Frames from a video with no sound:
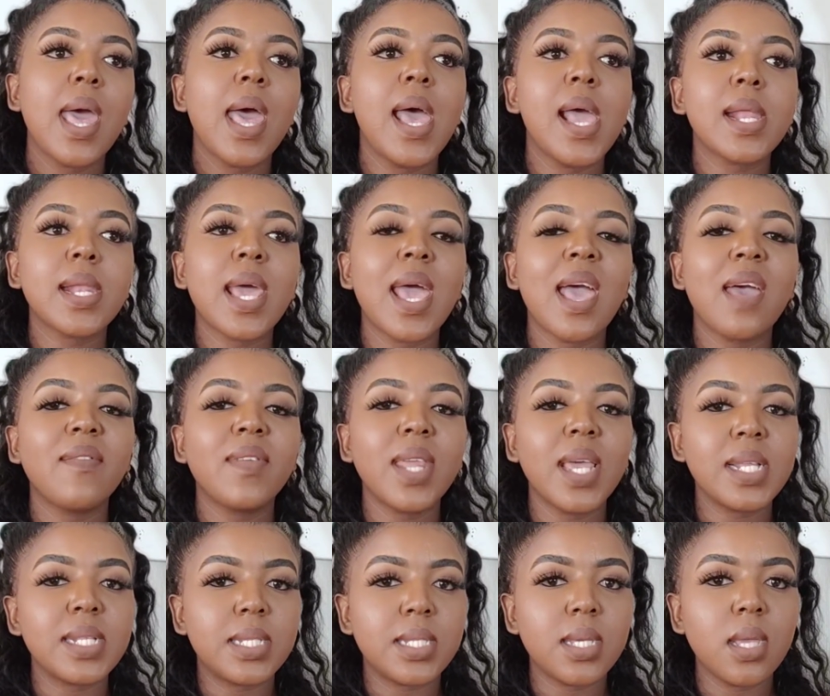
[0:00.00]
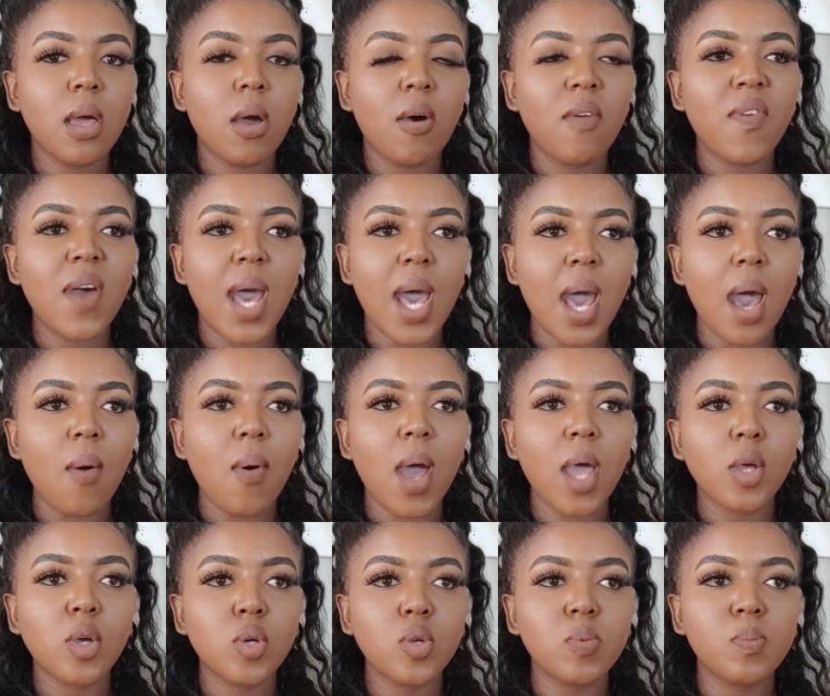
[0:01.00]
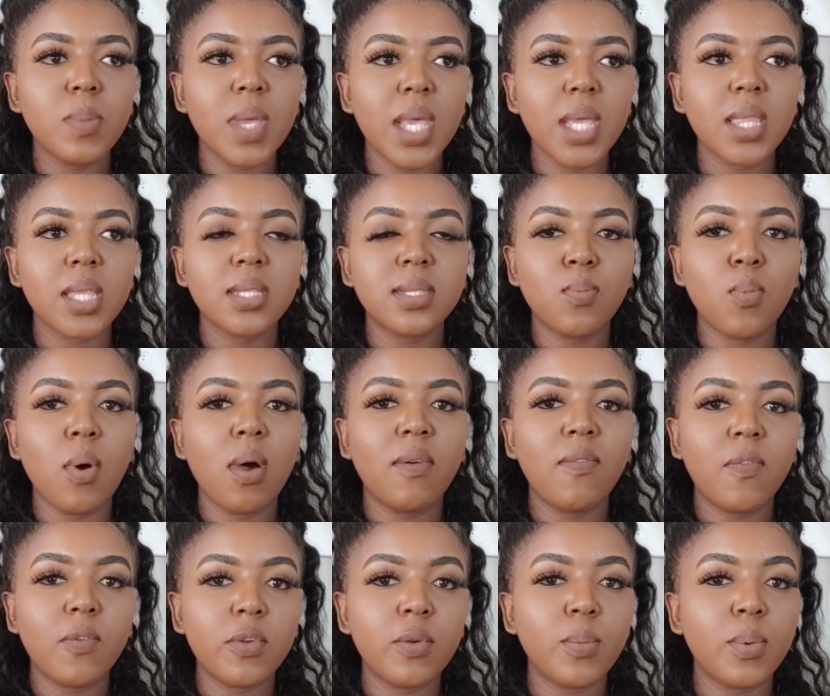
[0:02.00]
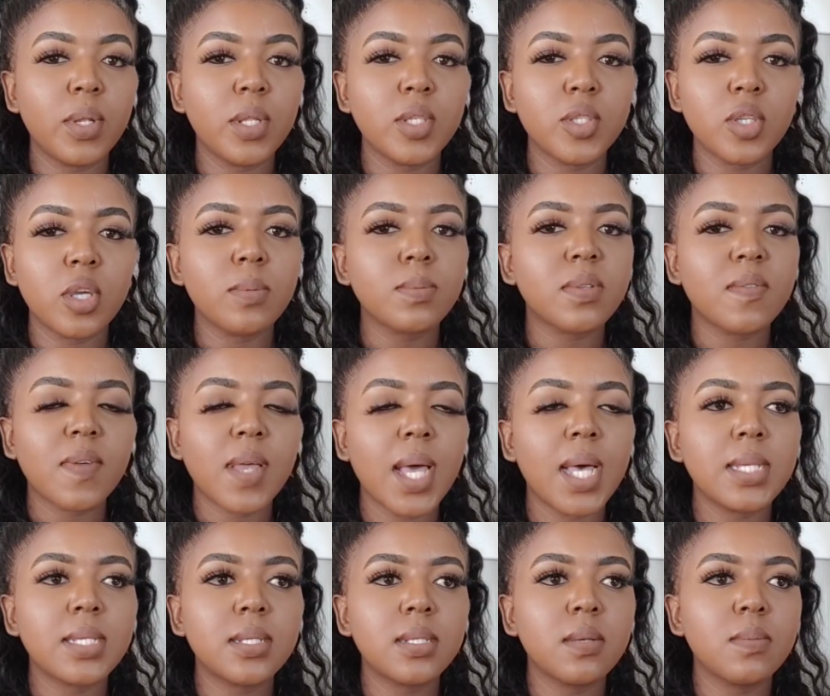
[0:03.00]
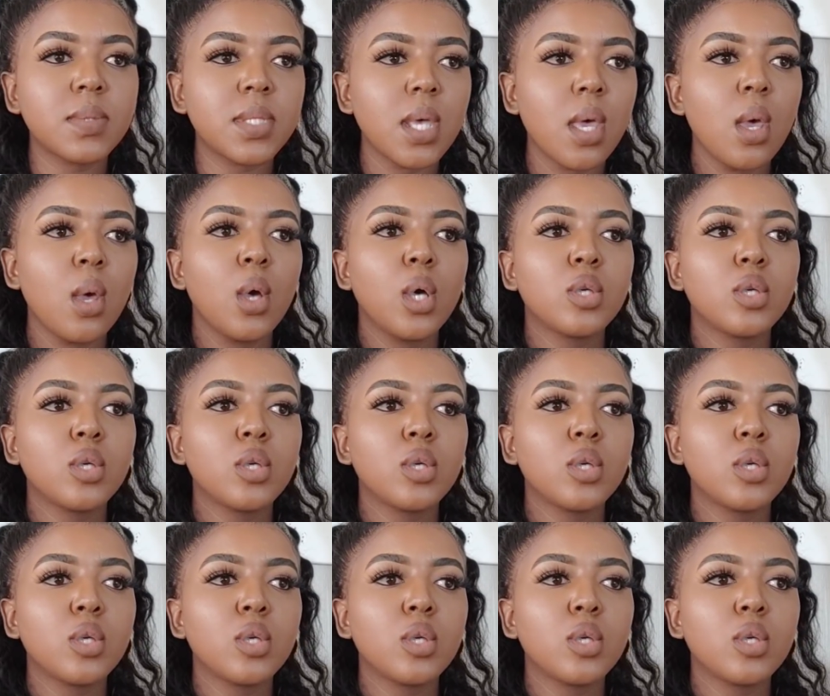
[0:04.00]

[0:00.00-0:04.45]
and I have an idea of how I could make this more affordable in terms of customs